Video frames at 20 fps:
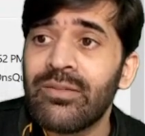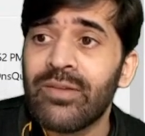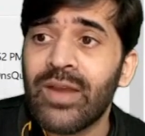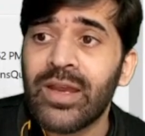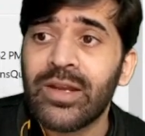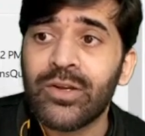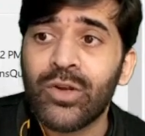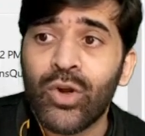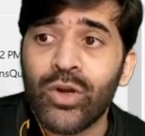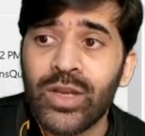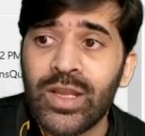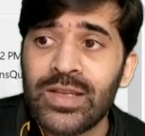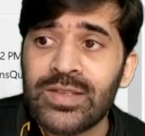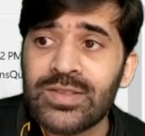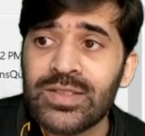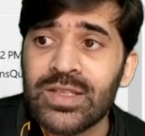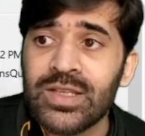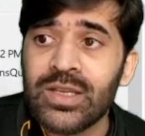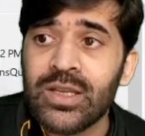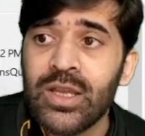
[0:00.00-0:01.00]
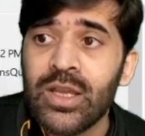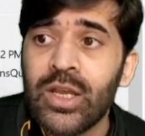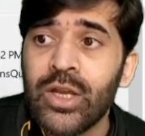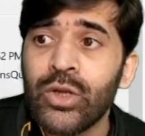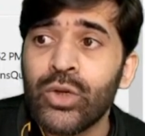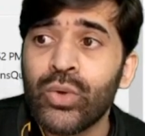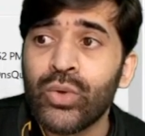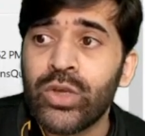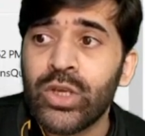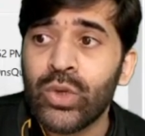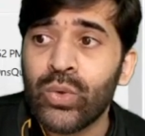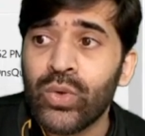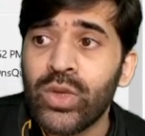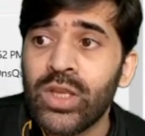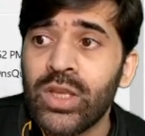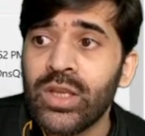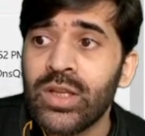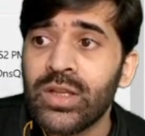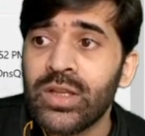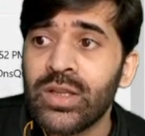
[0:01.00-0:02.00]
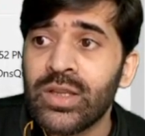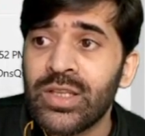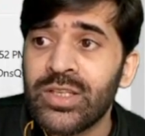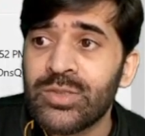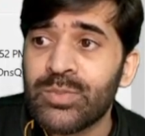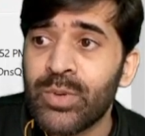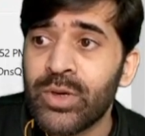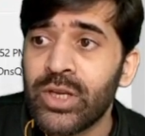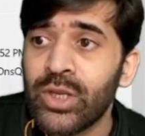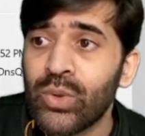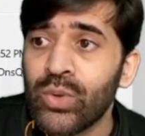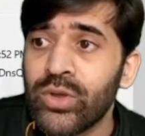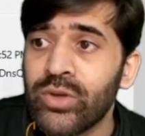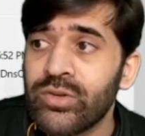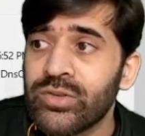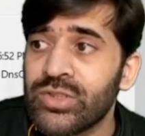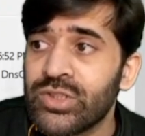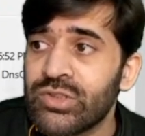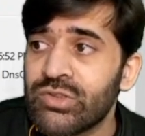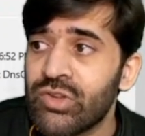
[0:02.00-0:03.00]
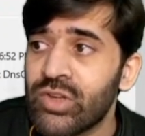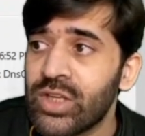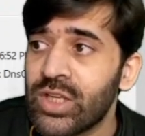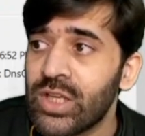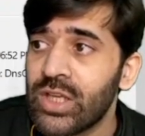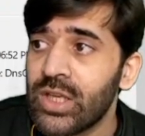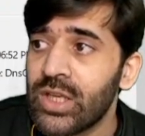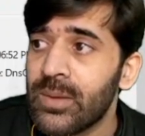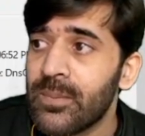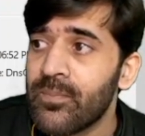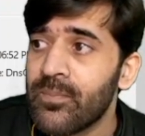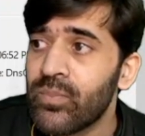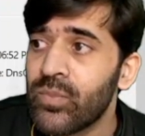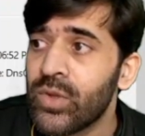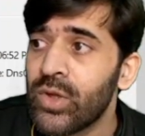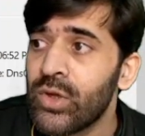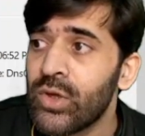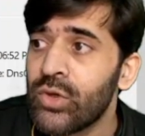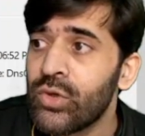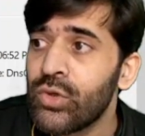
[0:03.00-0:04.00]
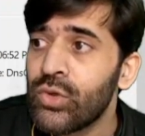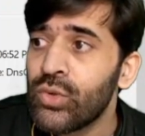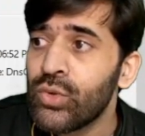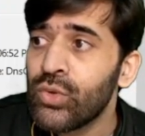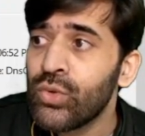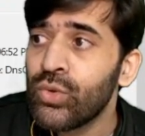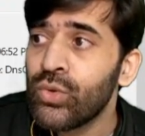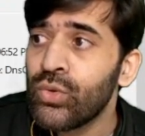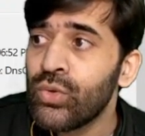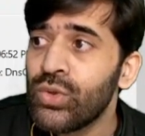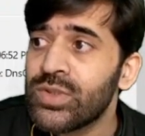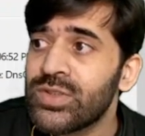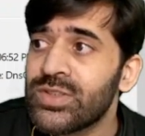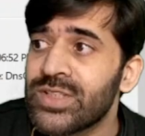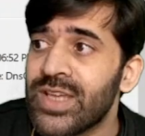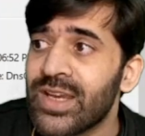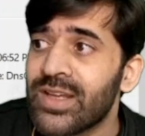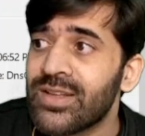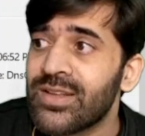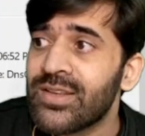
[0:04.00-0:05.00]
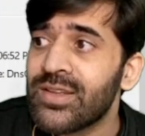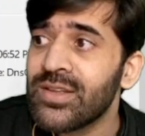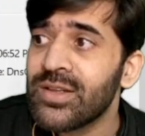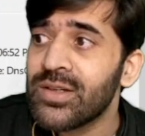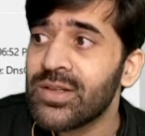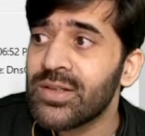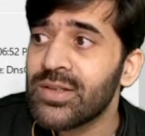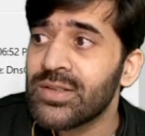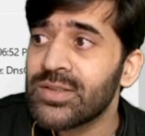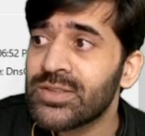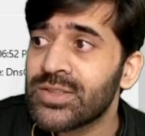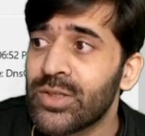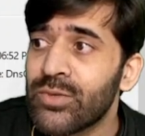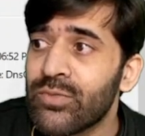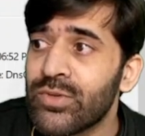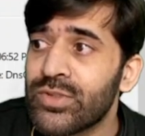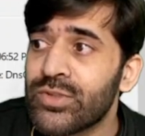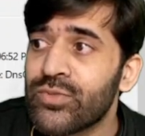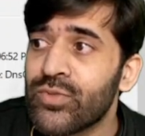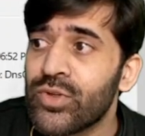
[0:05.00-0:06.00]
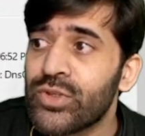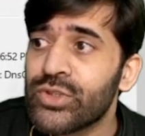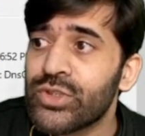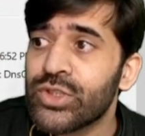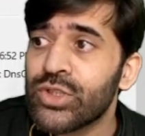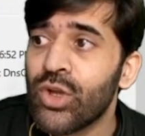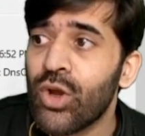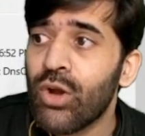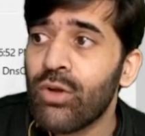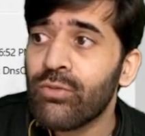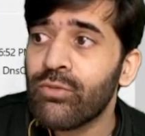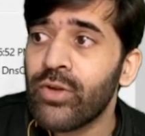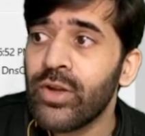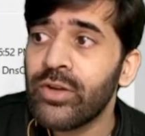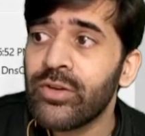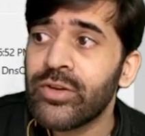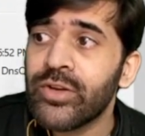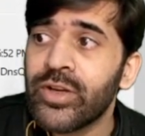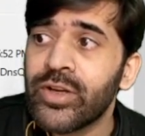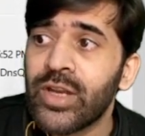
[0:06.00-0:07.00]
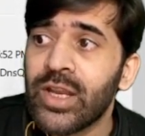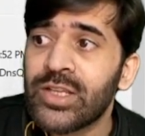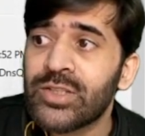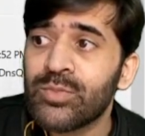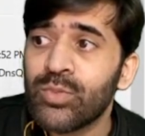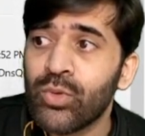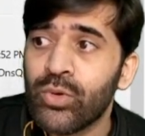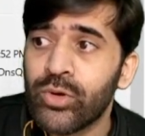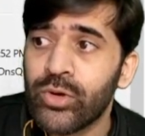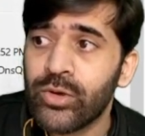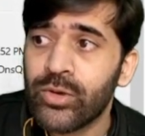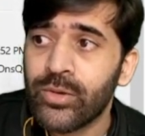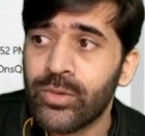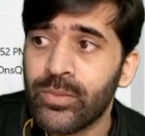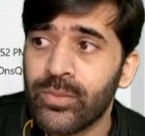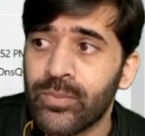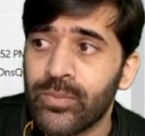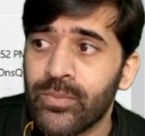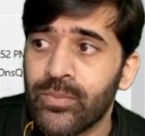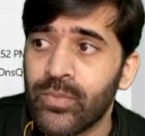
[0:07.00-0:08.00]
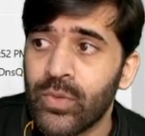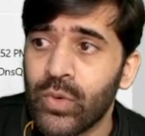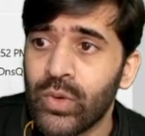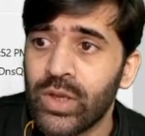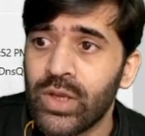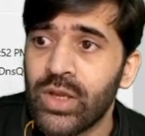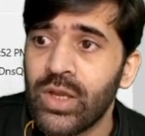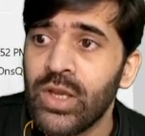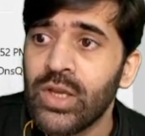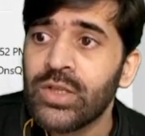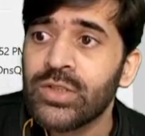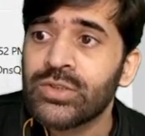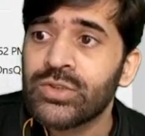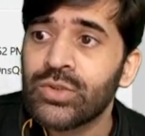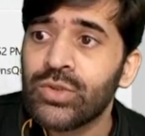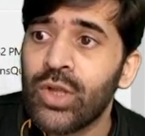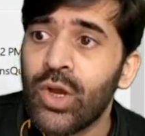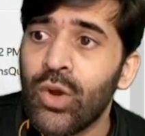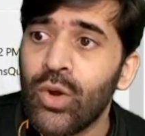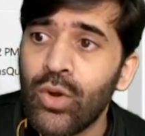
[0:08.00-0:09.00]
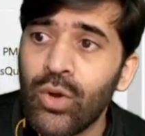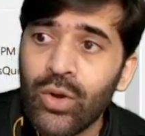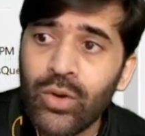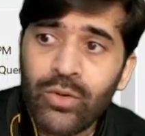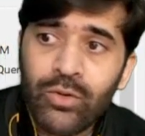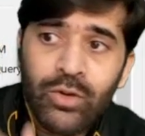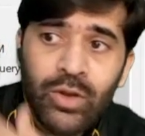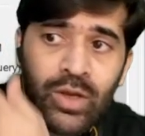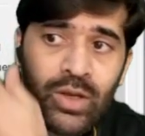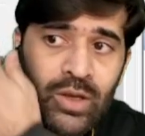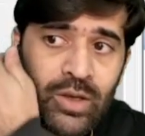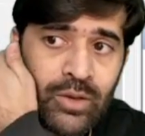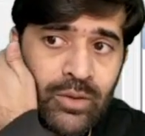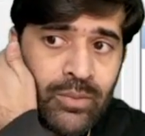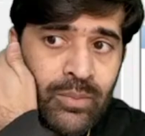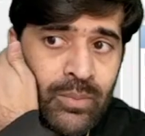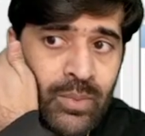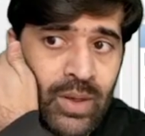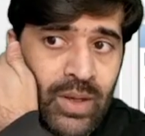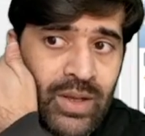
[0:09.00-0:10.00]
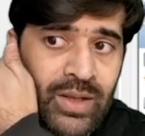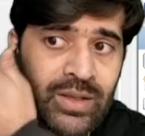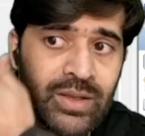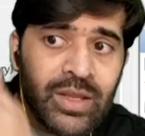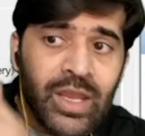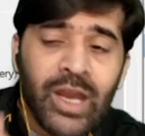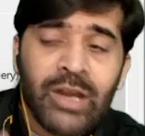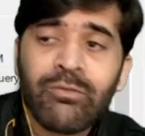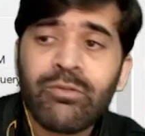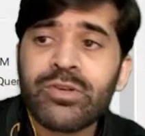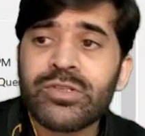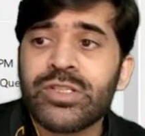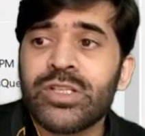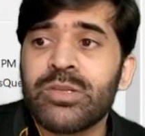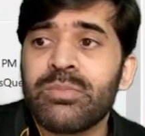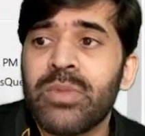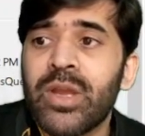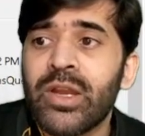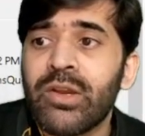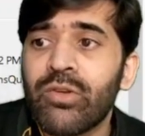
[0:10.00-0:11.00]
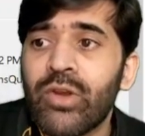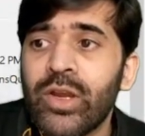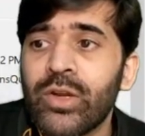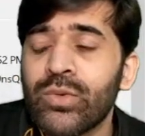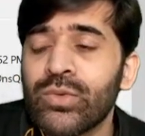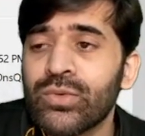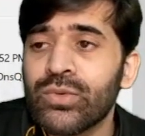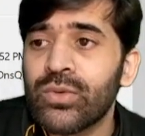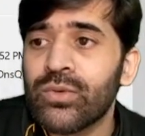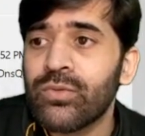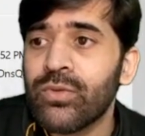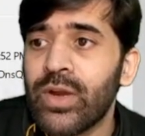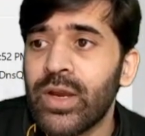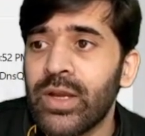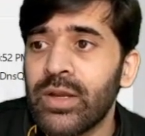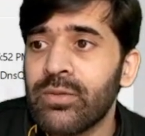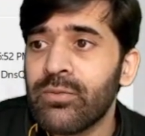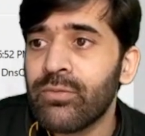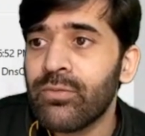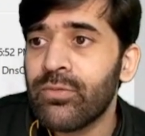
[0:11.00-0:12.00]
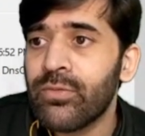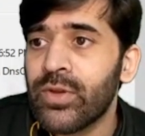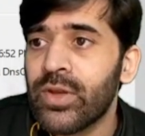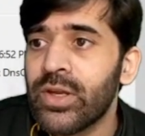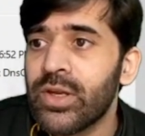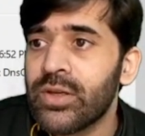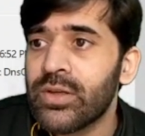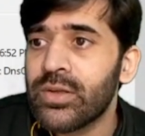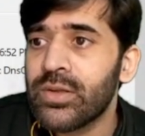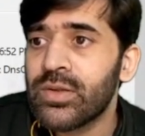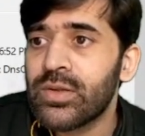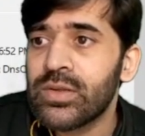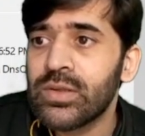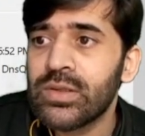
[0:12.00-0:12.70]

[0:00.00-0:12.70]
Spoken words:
rec.exe to query this particular registry key to check the service version of Internet Explorer. Okay, so now the adversary may try to figure